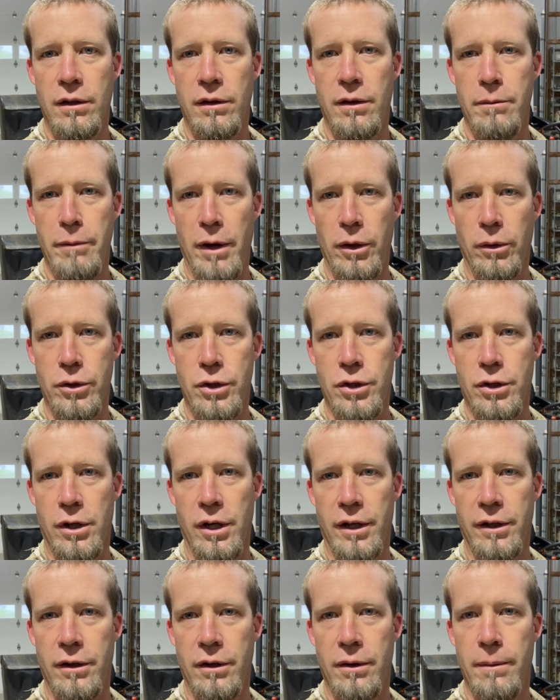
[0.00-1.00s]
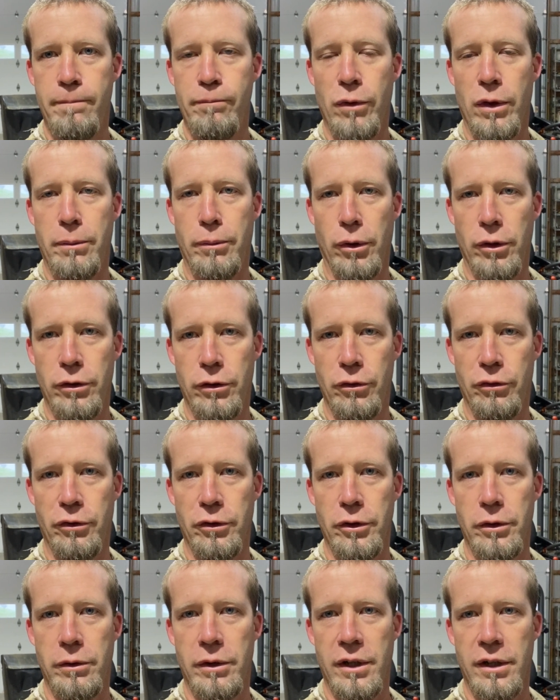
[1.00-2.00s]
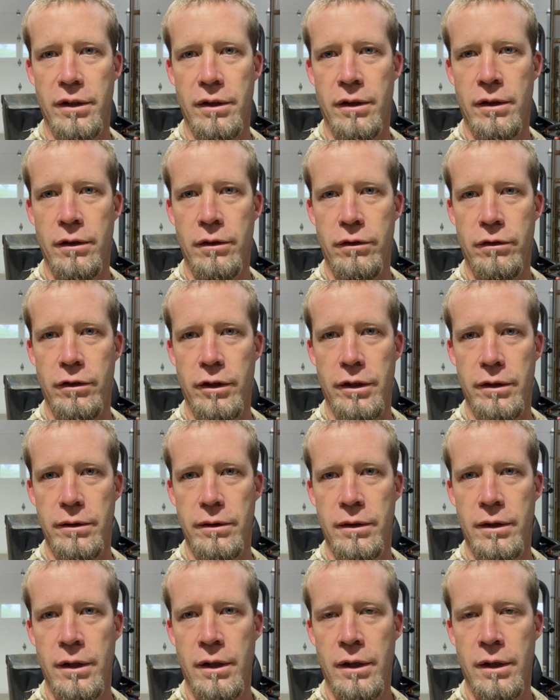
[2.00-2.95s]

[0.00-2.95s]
metal strainer, put new fluid in. So